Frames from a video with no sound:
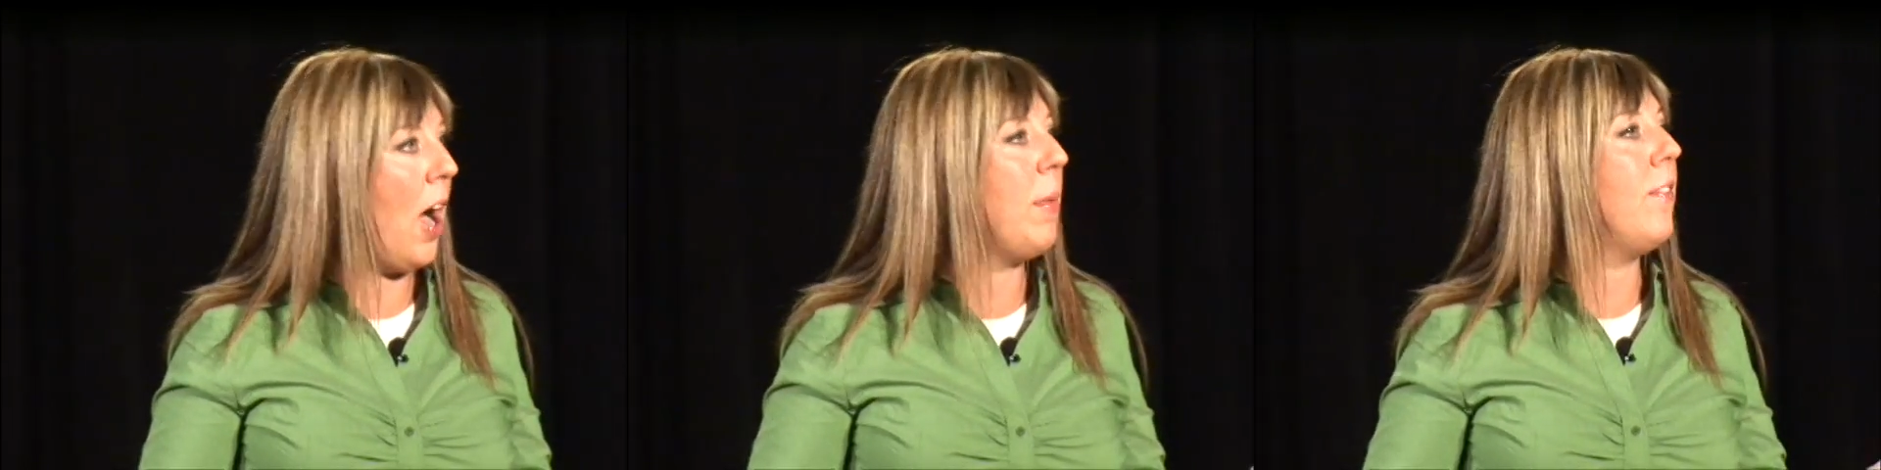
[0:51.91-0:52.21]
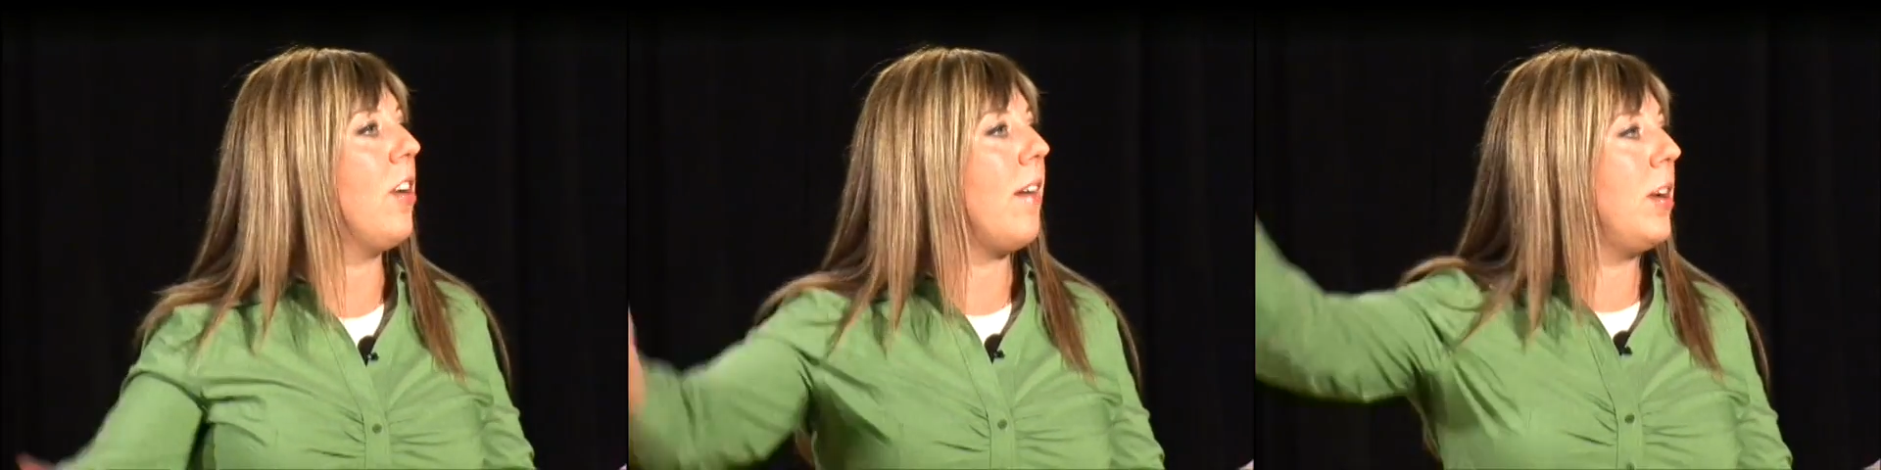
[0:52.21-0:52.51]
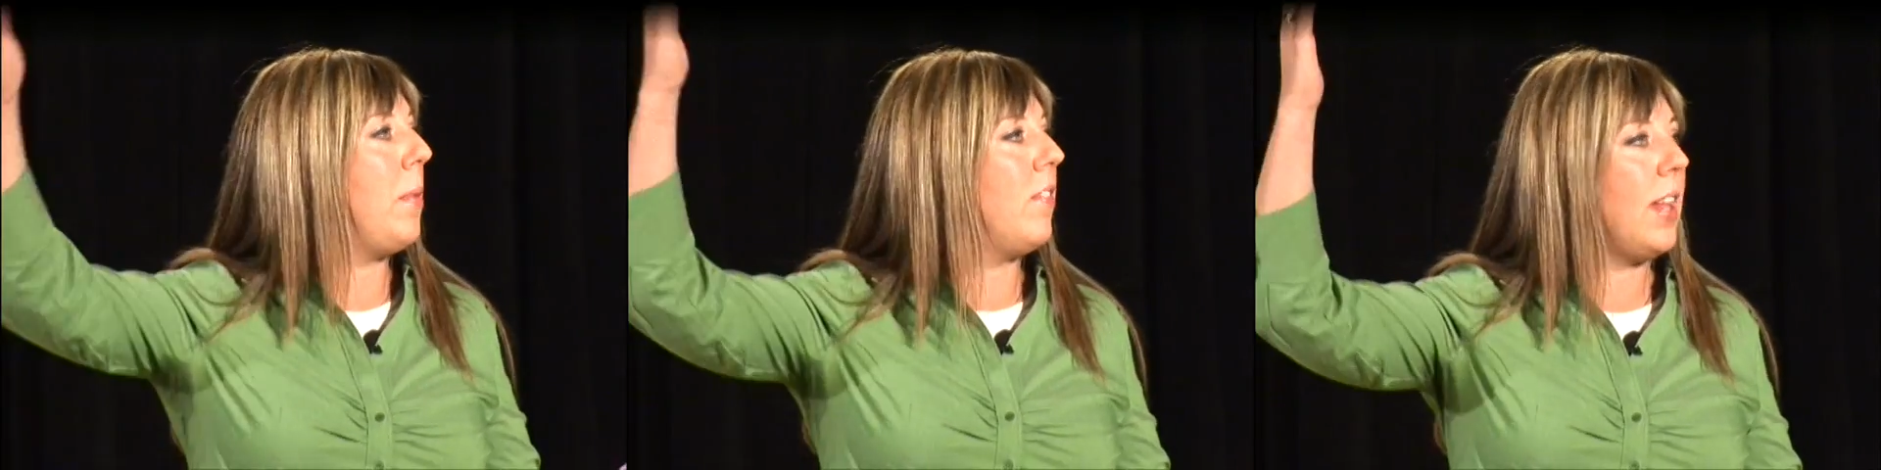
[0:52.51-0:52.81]
How many of you are
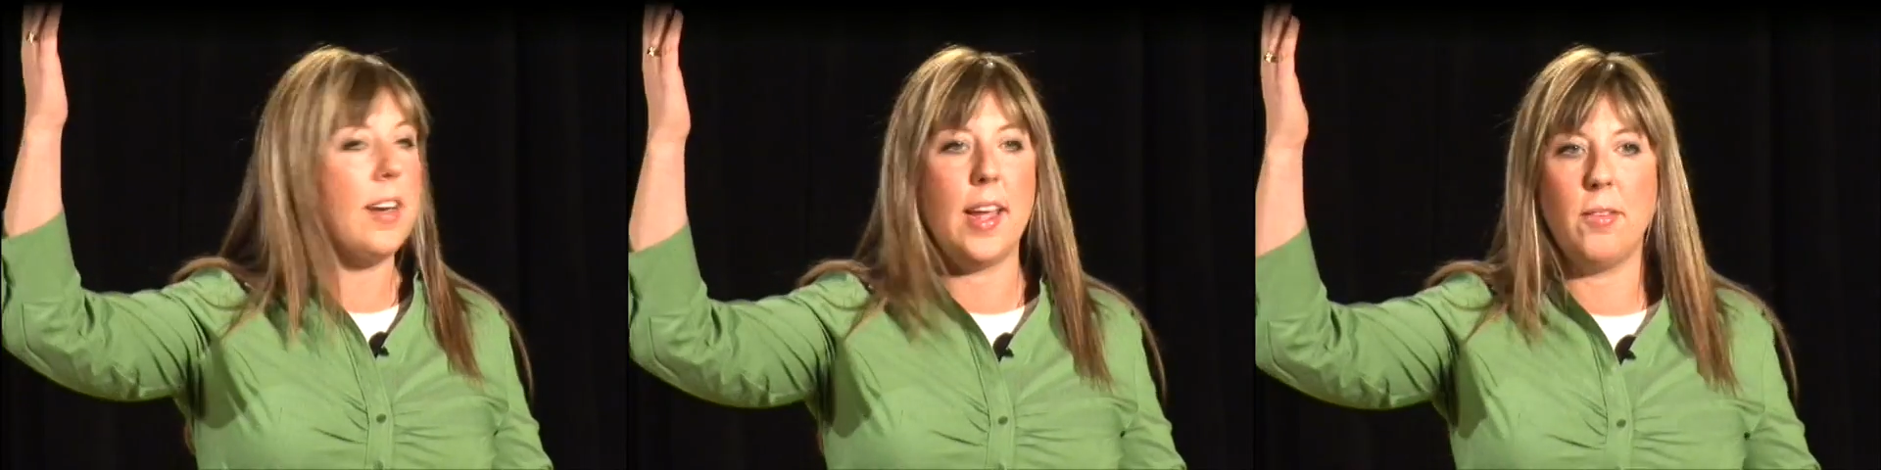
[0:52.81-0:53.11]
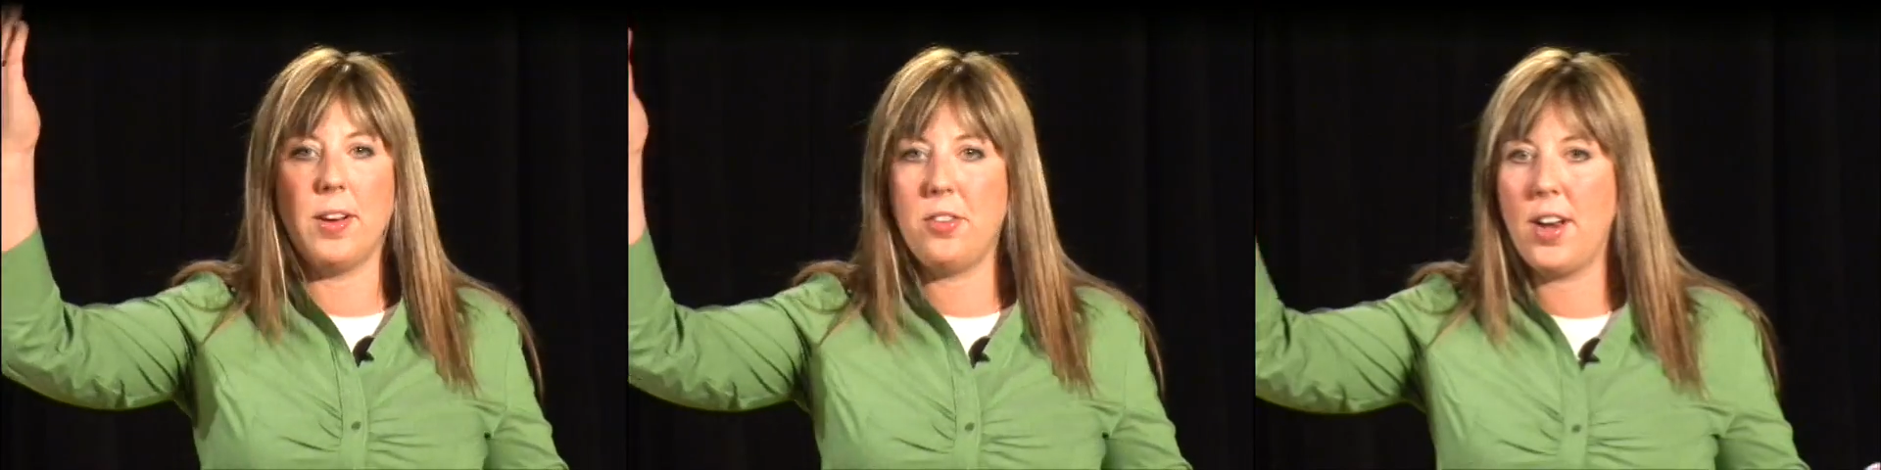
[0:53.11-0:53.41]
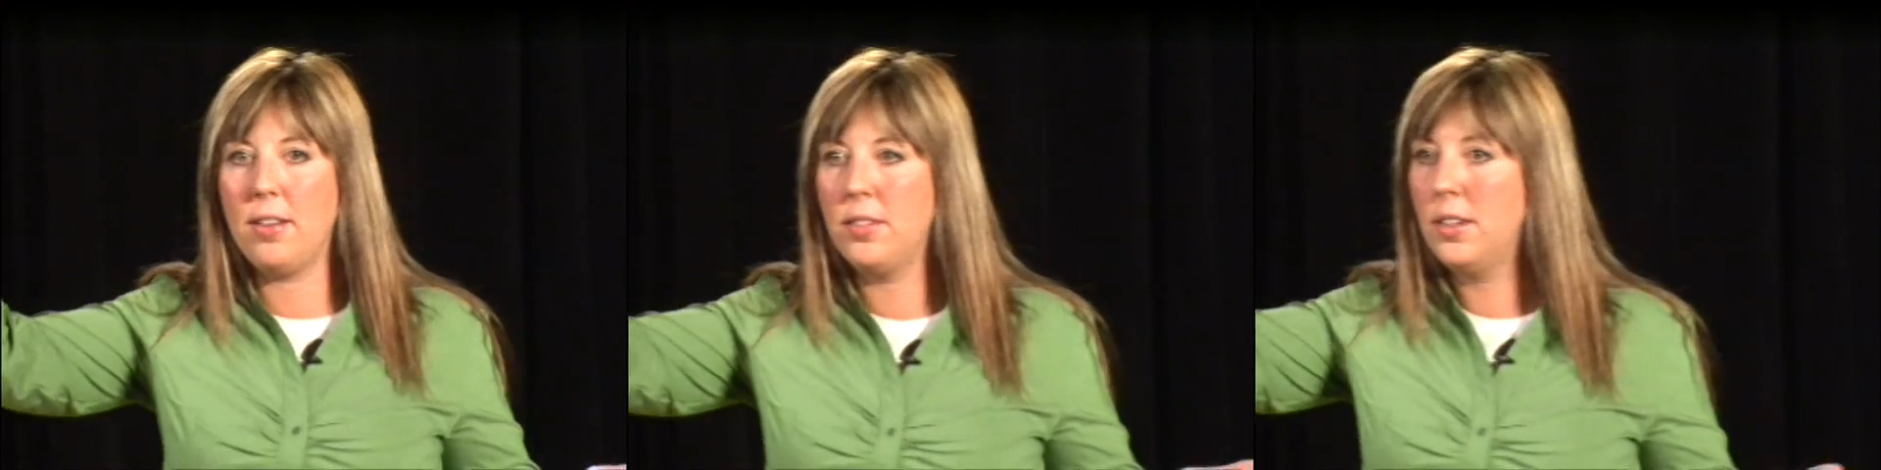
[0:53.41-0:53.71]
having an above the line day? Raise your
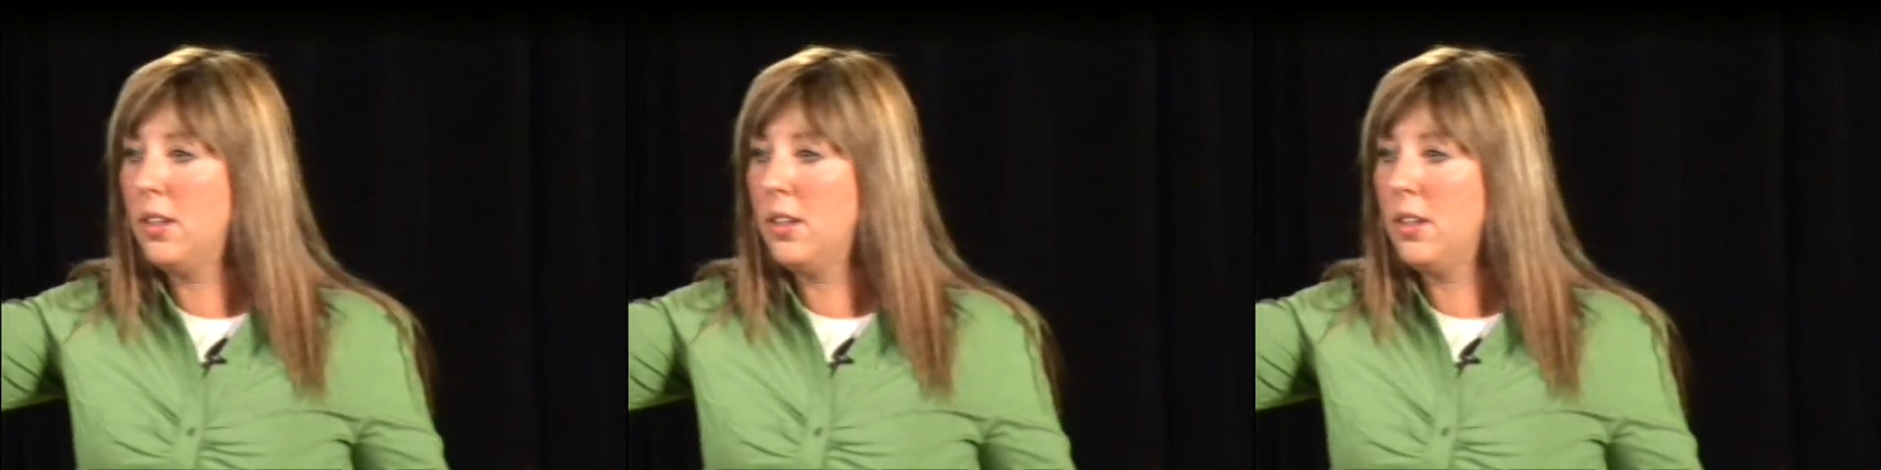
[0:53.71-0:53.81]
hand.